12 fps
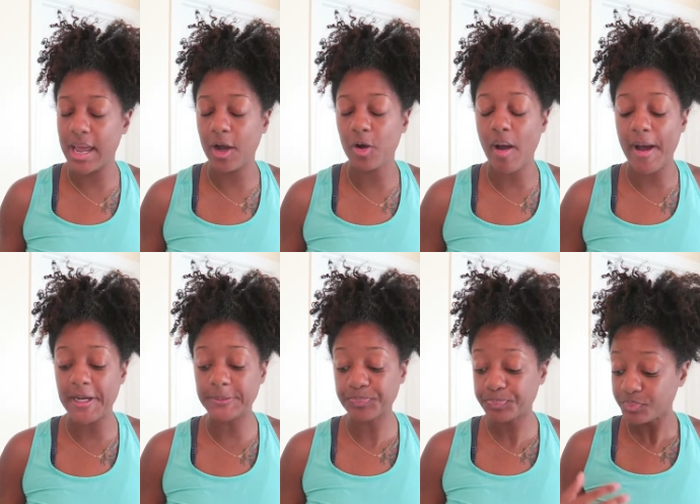now.
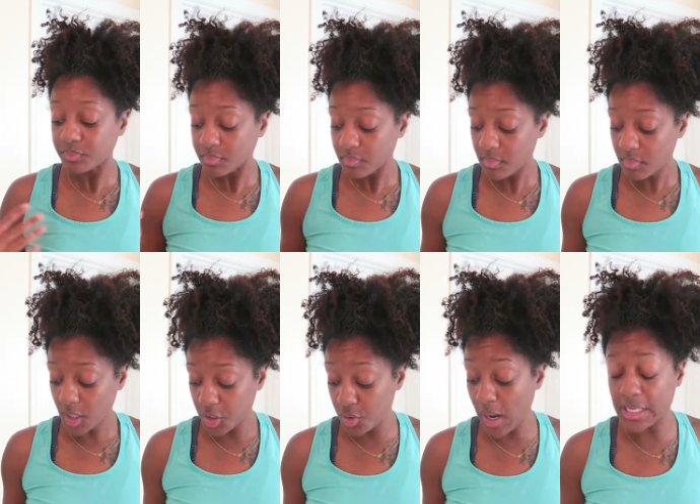Um,
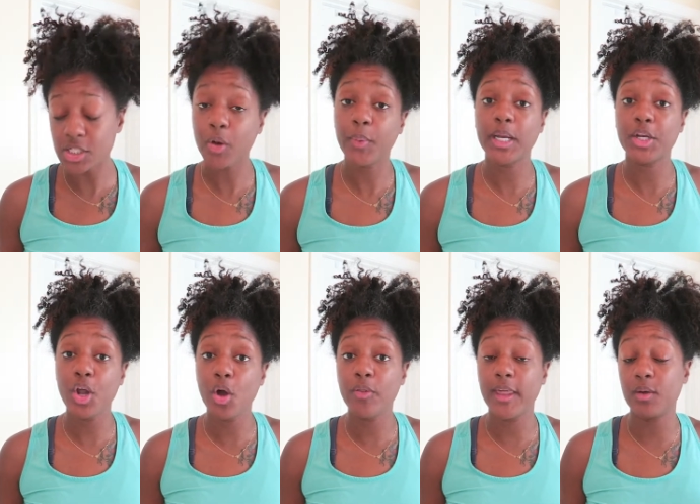you guys already
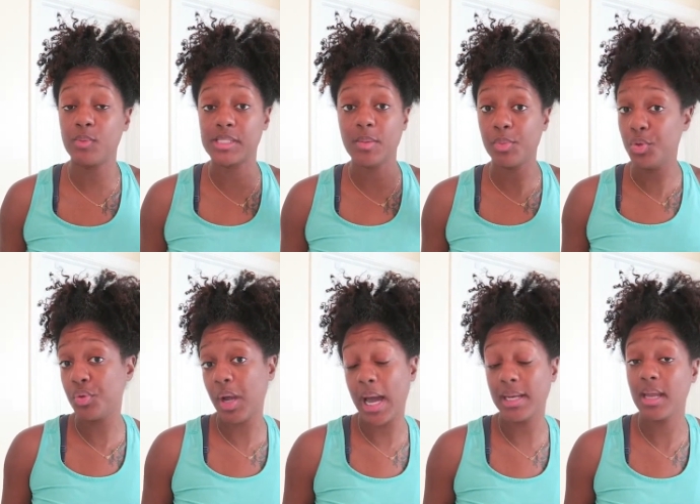know that it was the
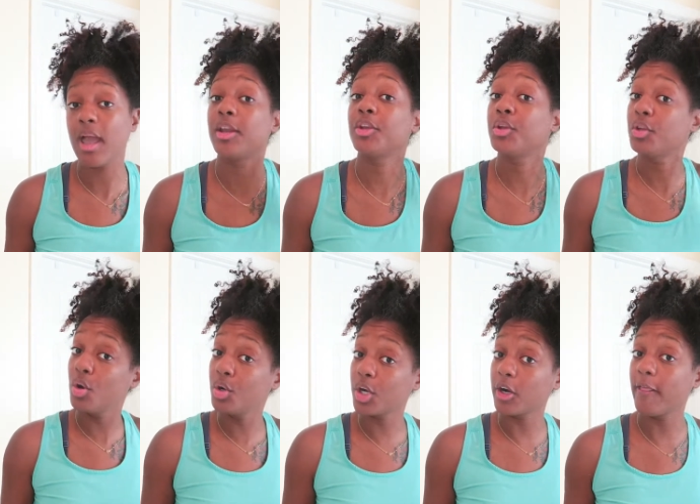Manuka honey and
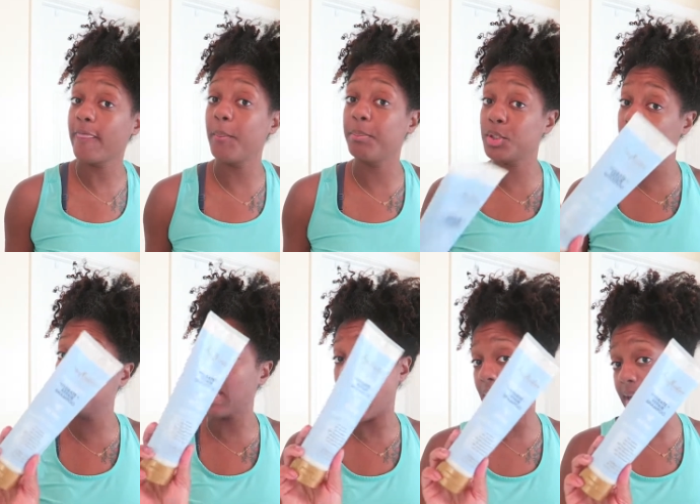yogurt, the blue
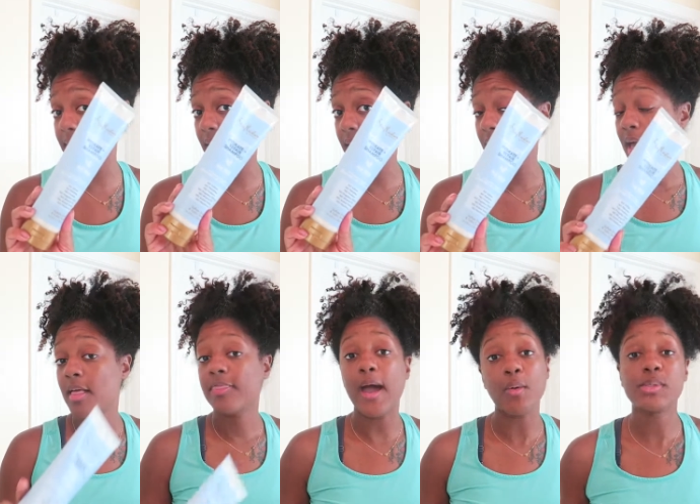line
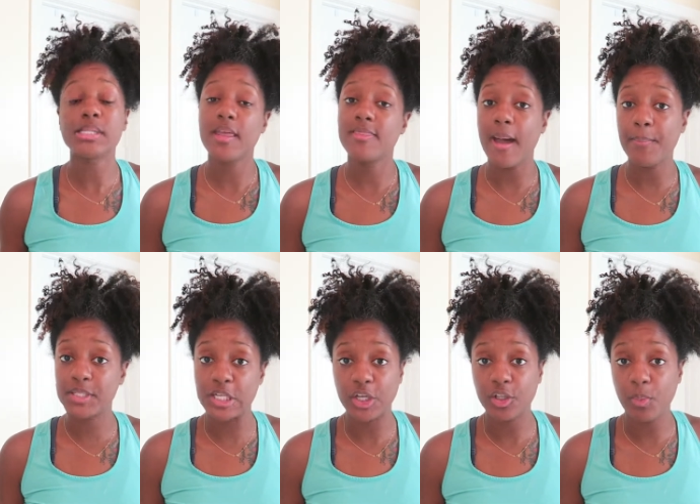that was in that
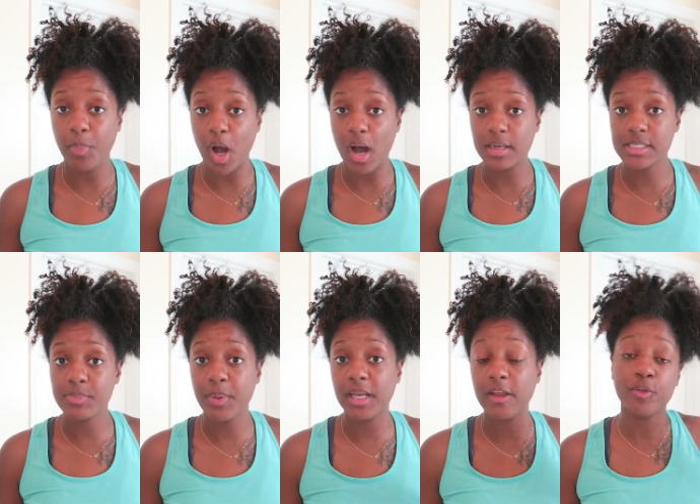particular box.
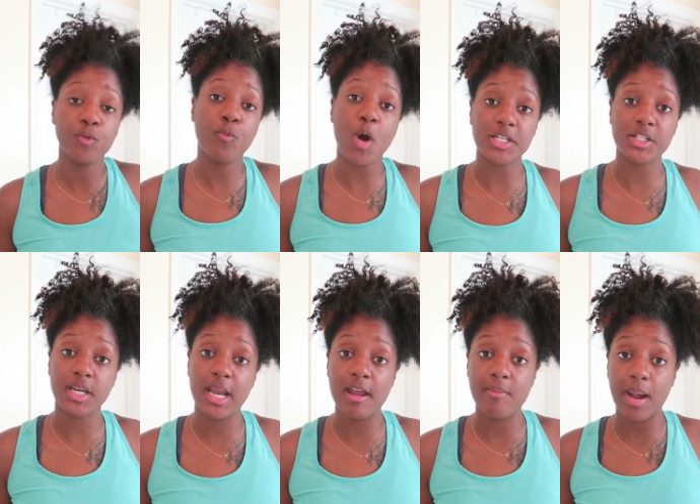But if you've
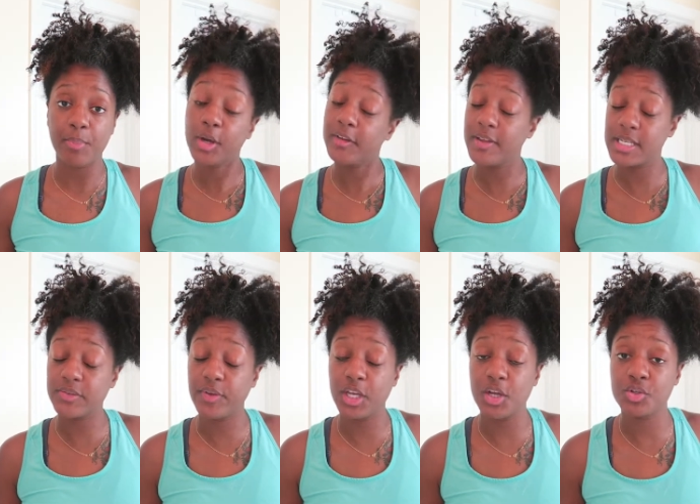watched any of my previous
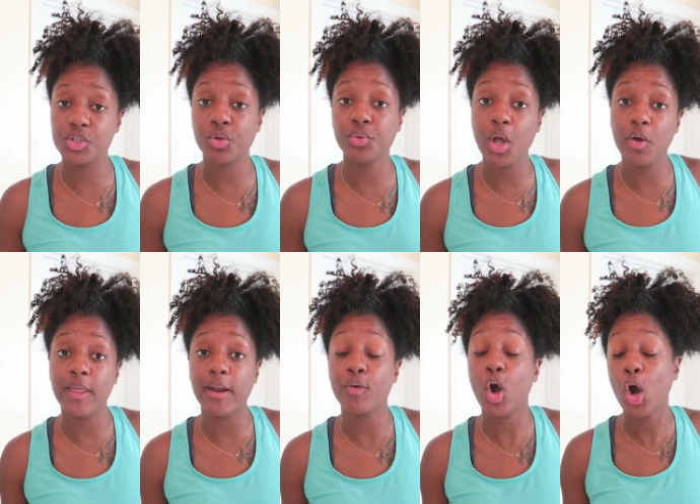videos, you'll know
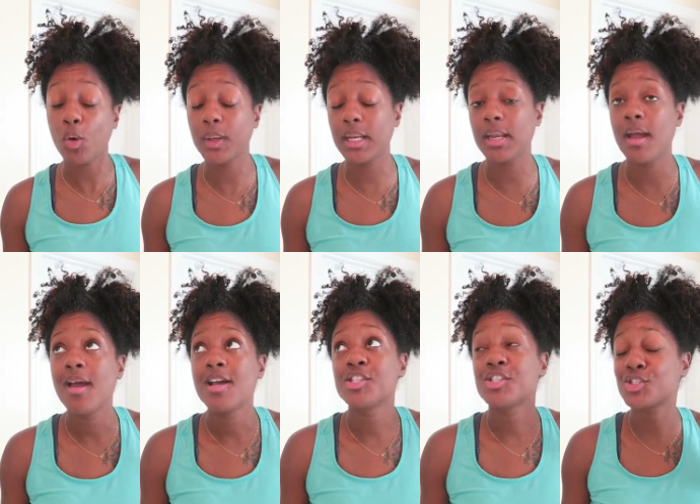that I've already
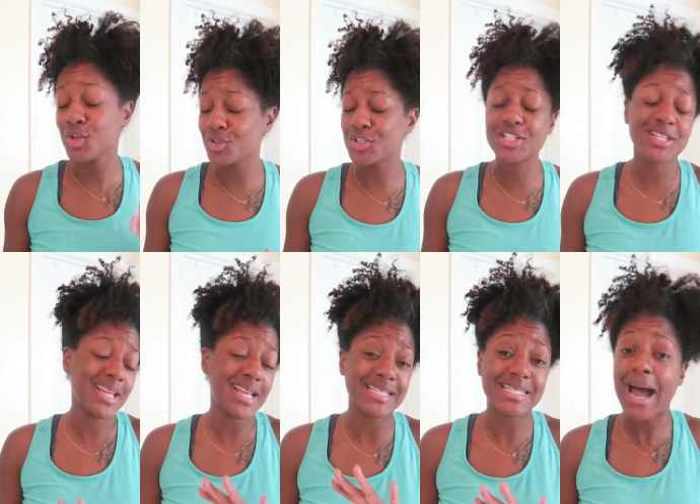searched
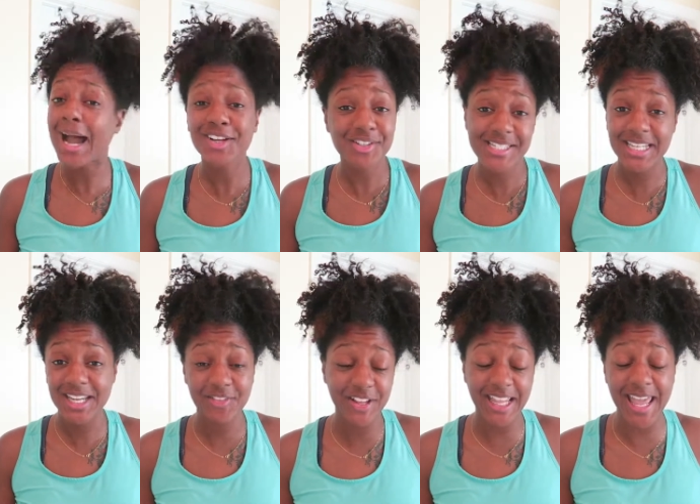the entire city
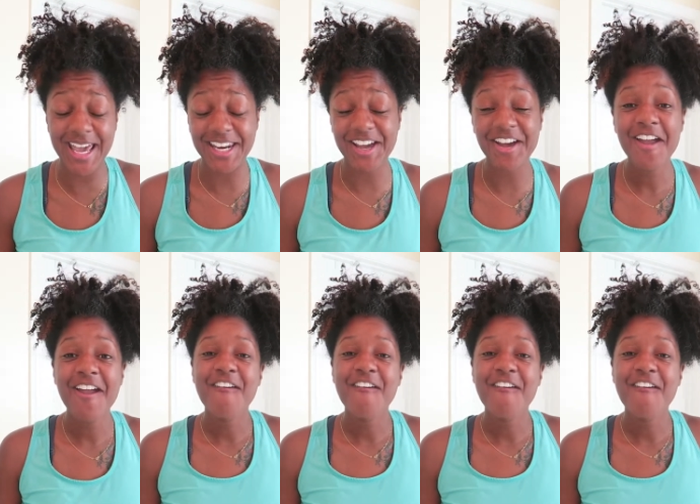of Atlanta